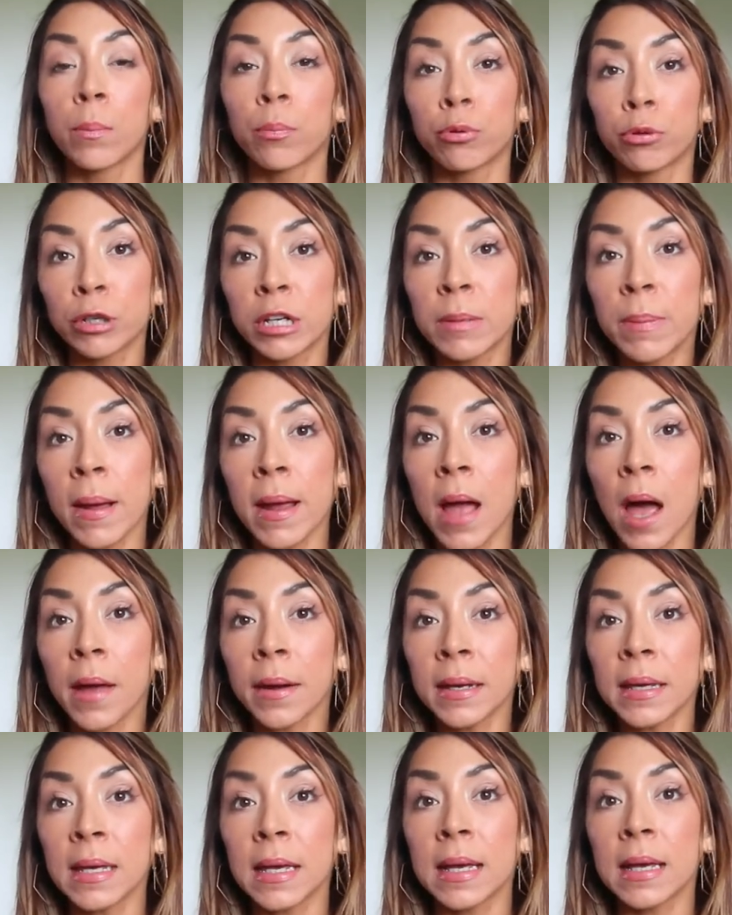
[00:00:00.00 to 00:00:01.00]

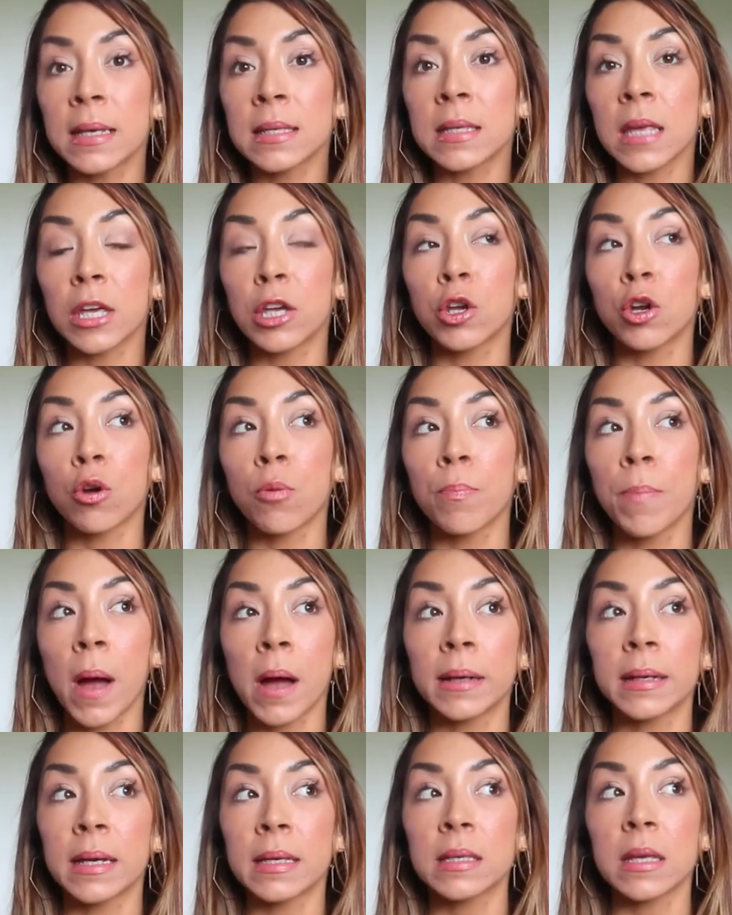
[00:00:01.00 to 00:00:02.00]
prebiotic is like your
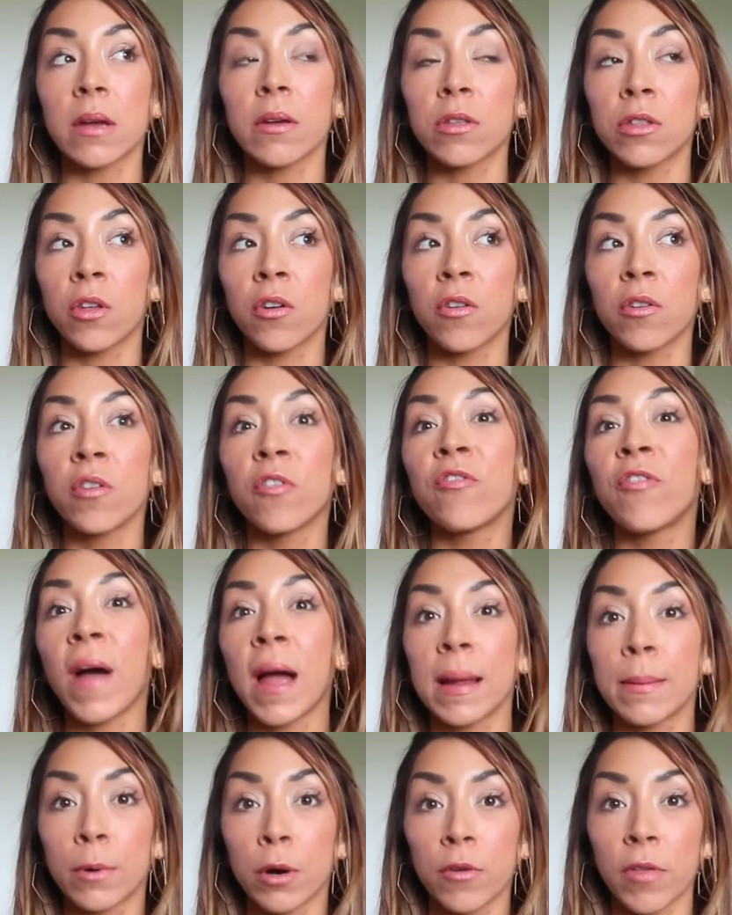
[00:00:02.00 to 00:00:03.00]
body's like the, the,
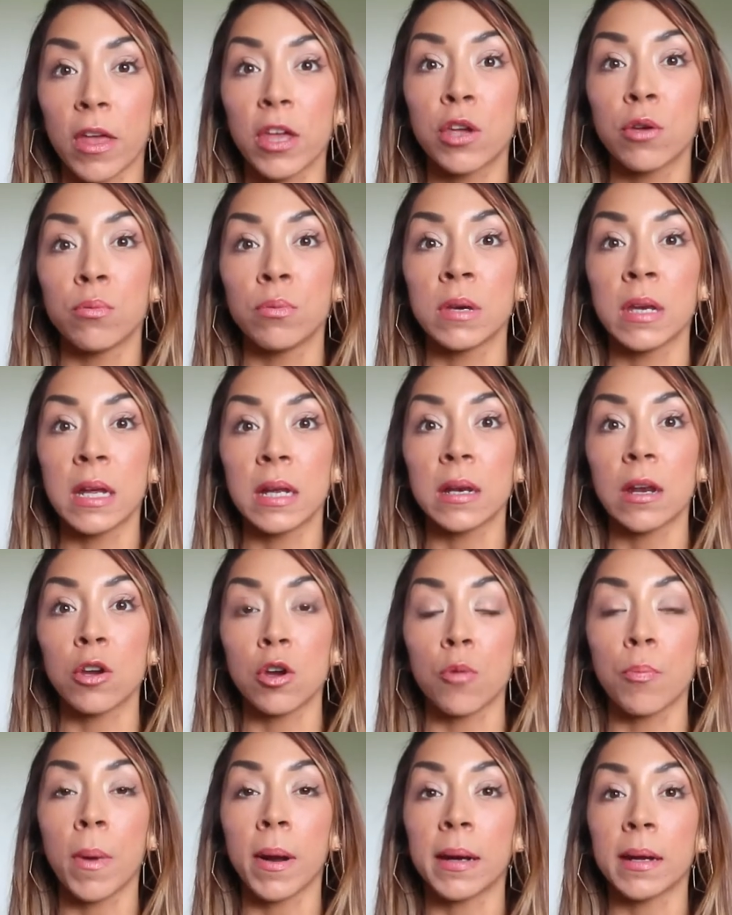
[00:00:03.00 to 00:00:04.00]
fiber that you need in
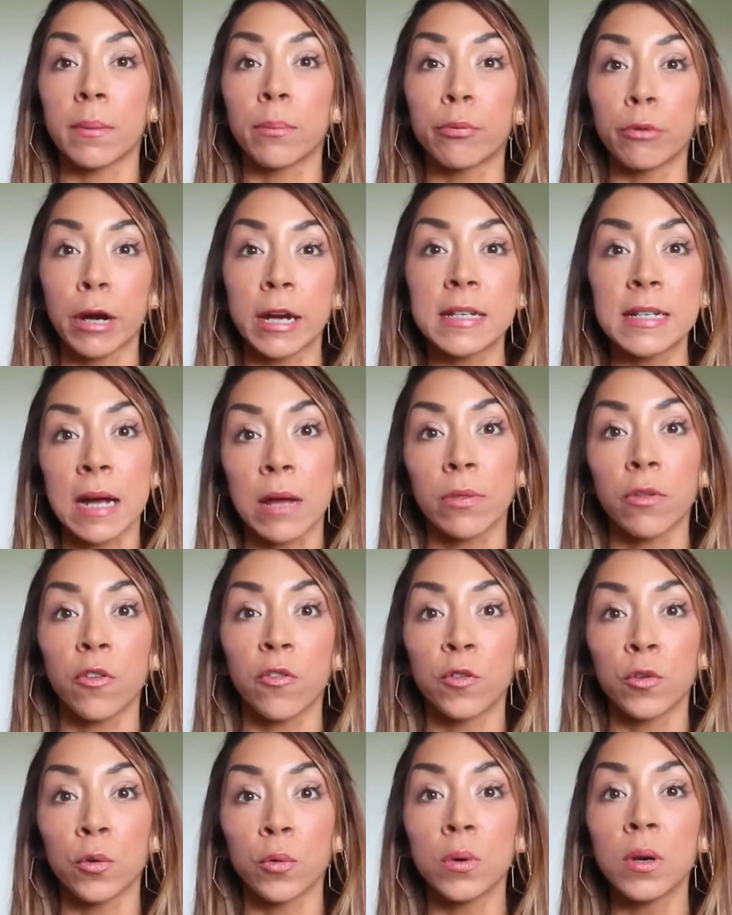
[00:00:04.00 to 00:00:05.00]
your body to break down the
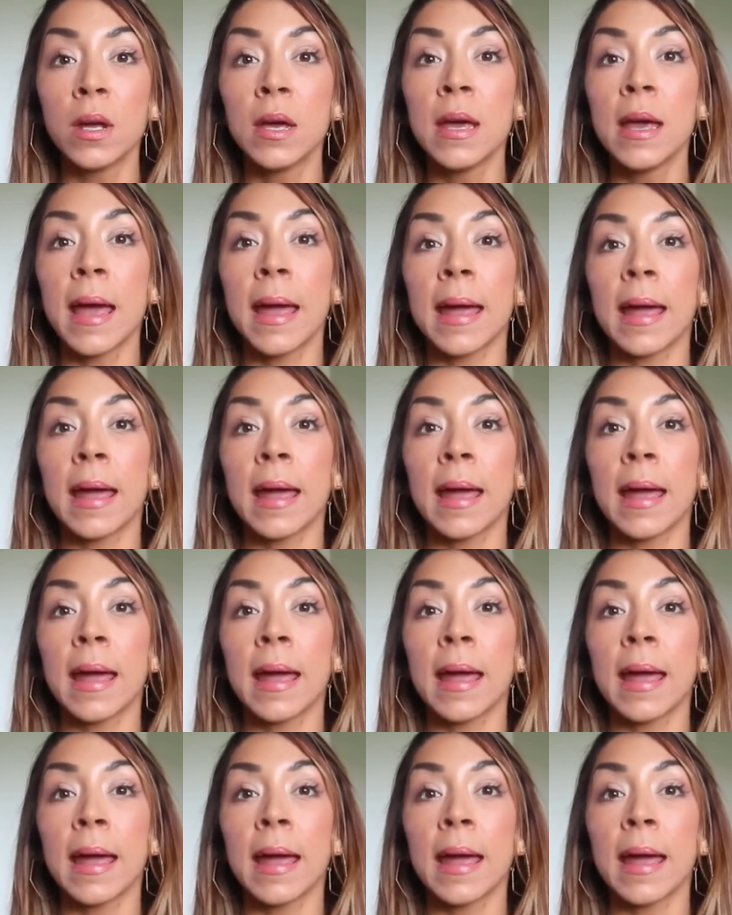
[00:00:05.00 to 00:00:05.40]
food.